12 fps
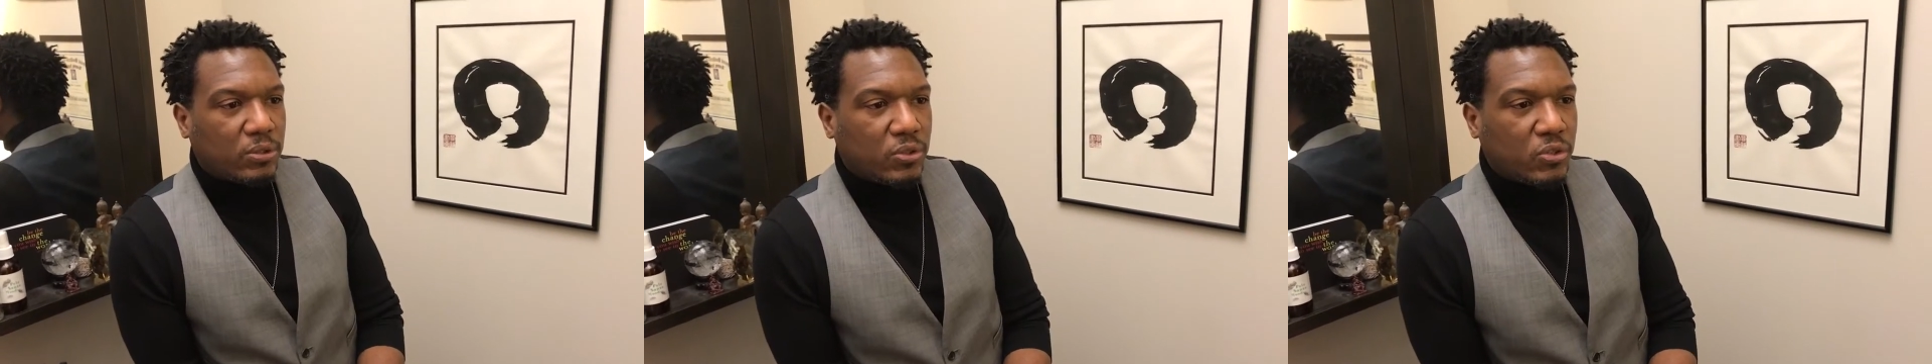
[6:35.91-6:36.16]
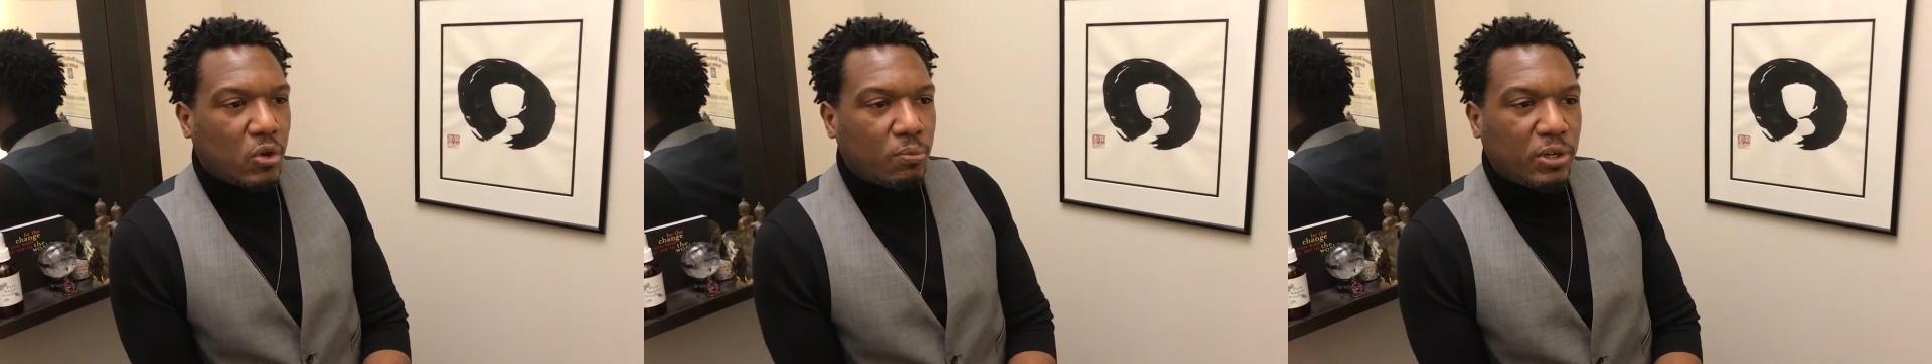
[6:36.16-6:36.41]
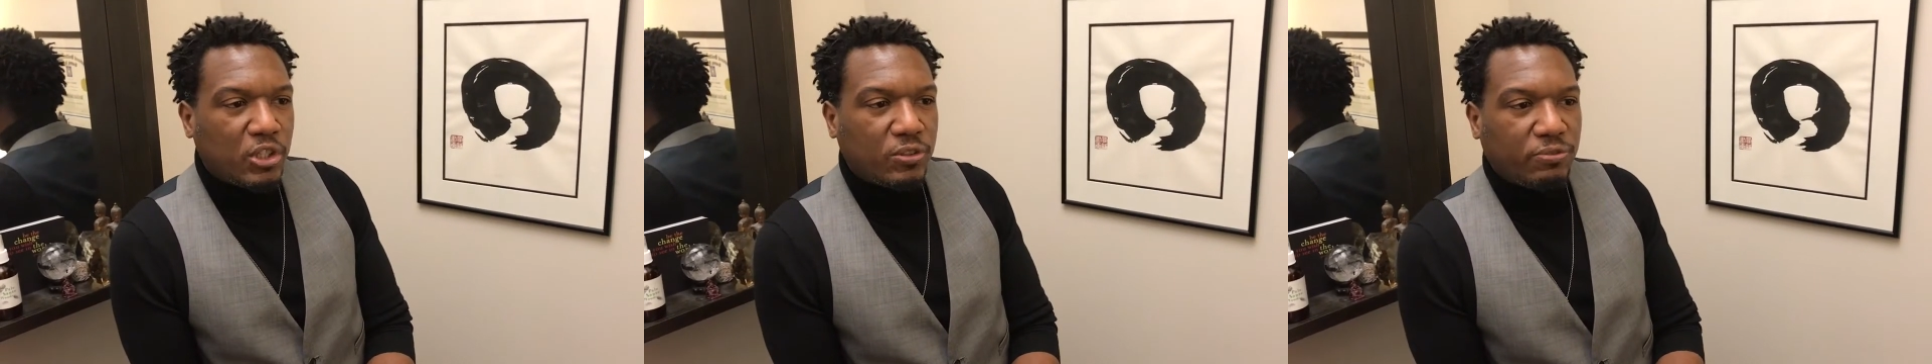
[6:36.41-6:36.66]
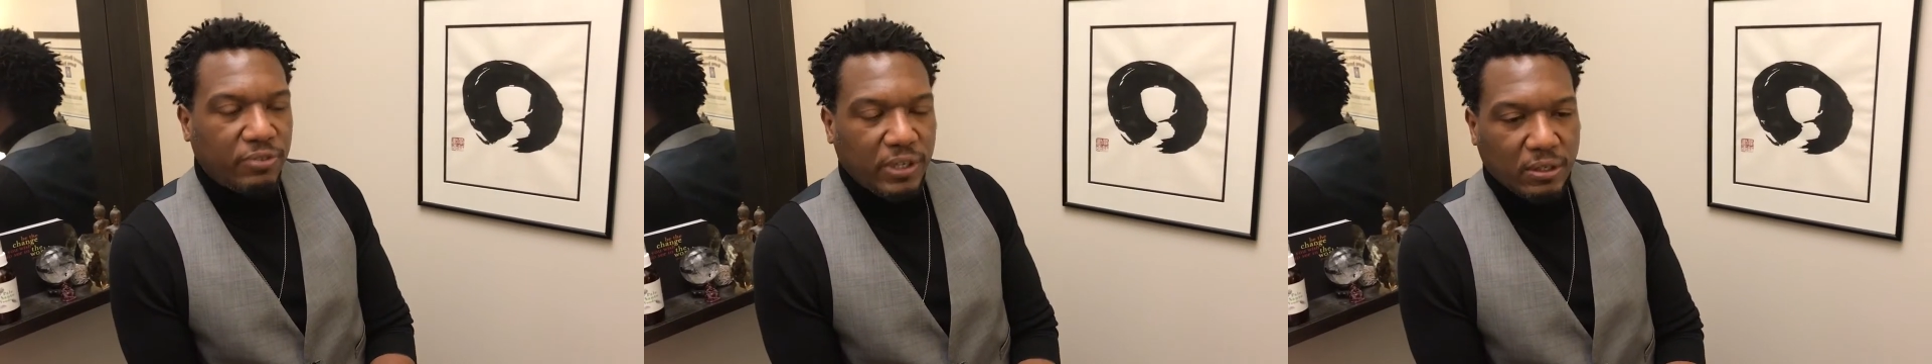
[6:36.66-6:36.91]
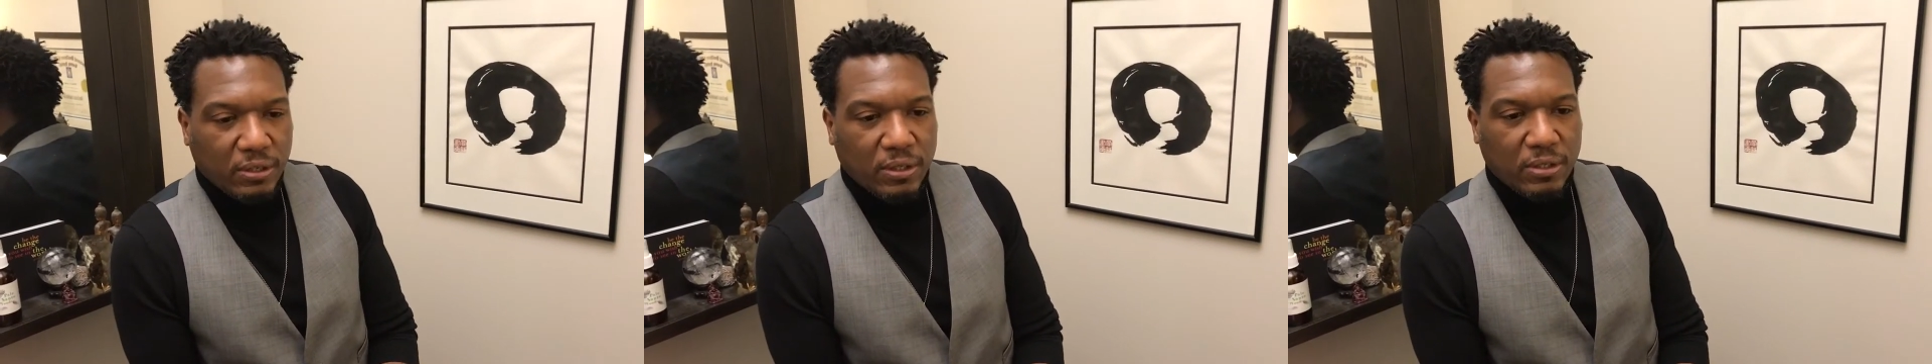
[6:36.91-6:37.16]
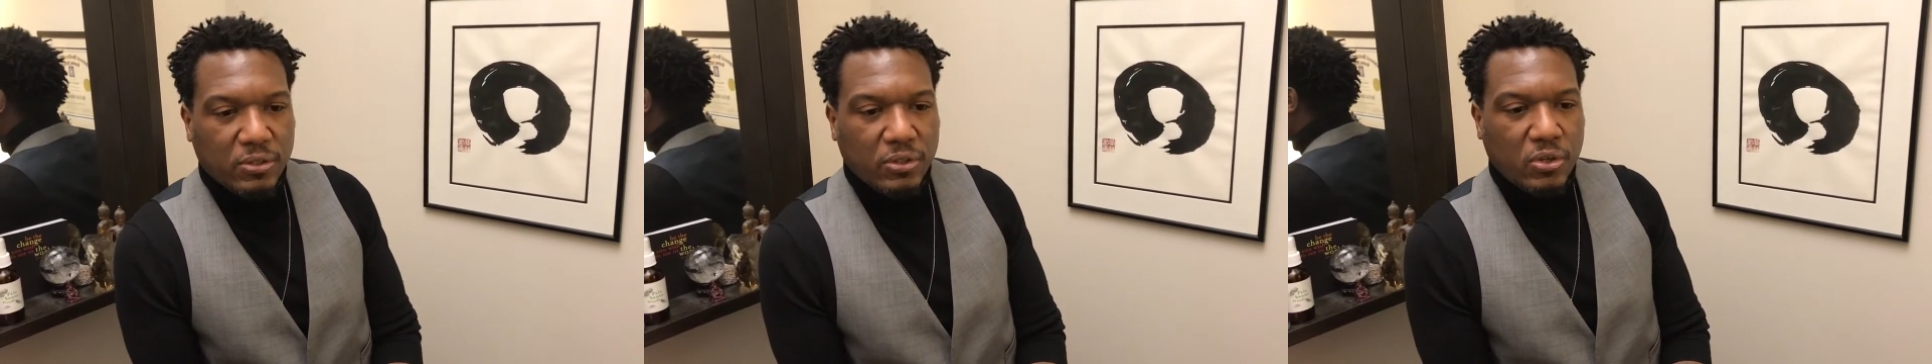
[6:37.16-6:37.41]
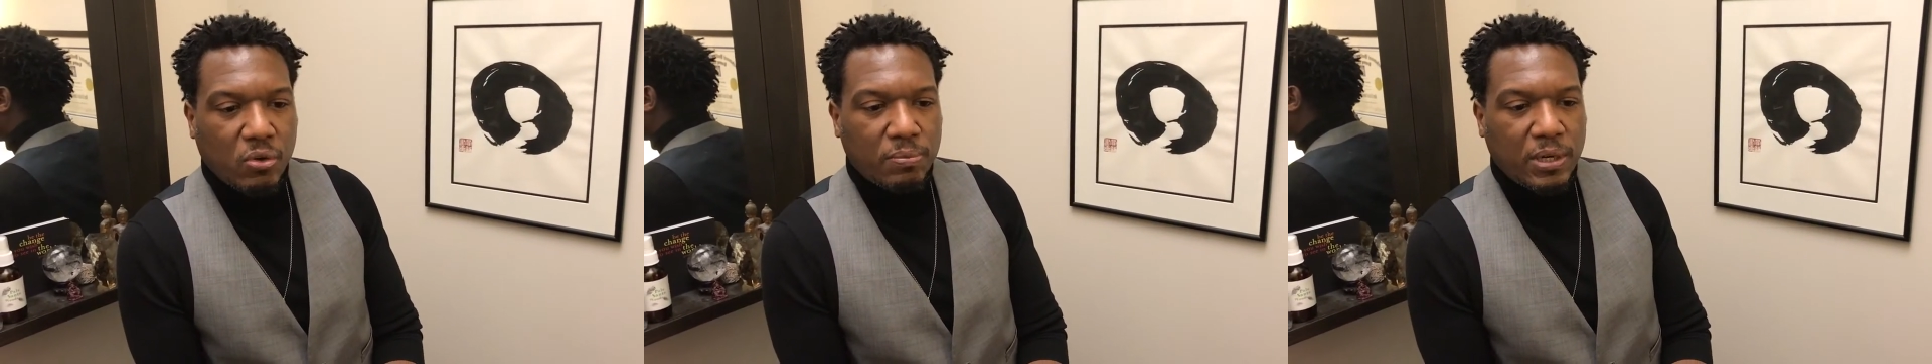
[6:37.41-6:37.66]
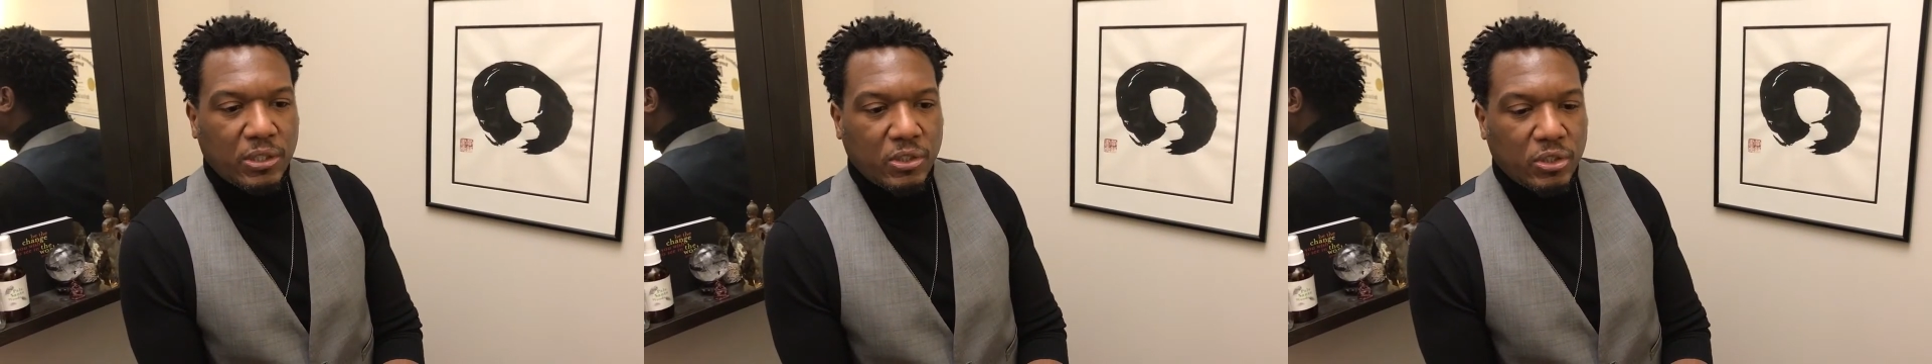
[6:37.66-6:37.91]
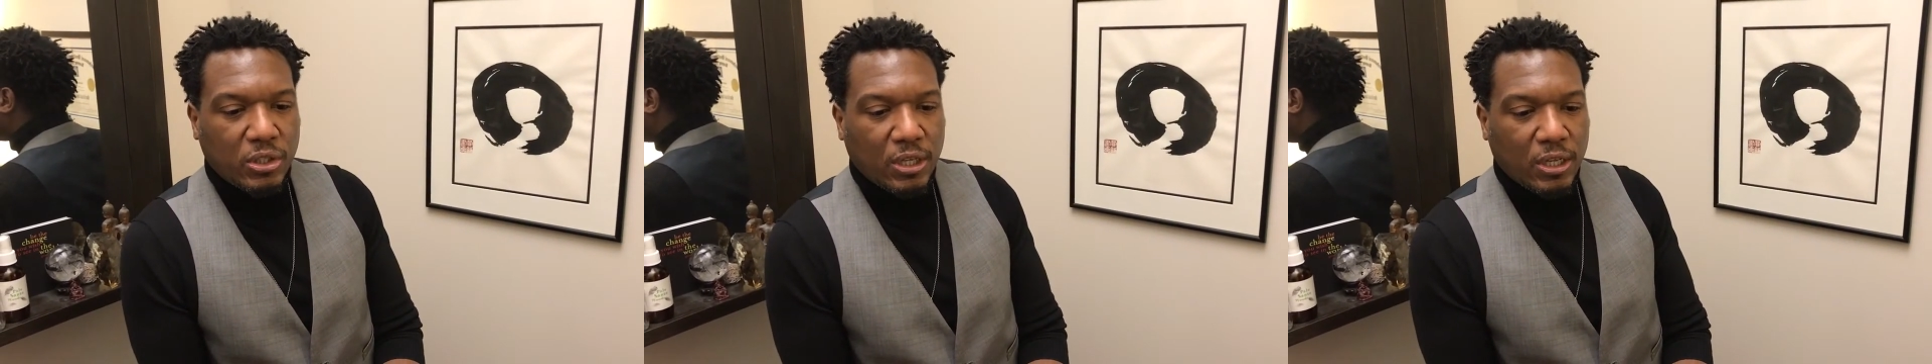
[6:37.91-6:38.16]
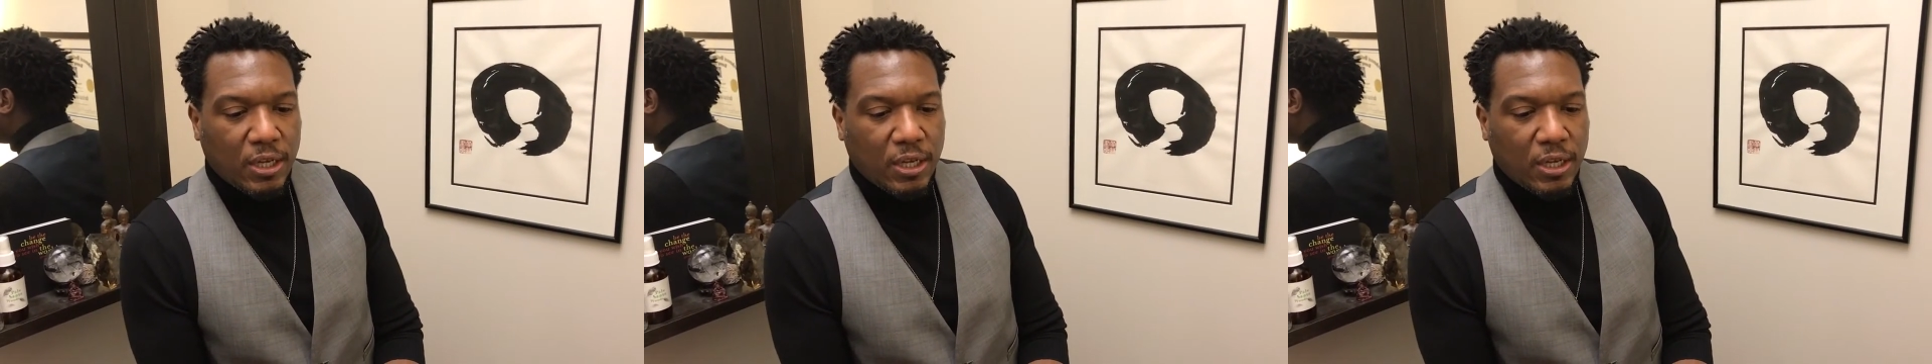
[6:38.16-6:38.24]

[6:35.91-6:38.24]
so much fear, there's so much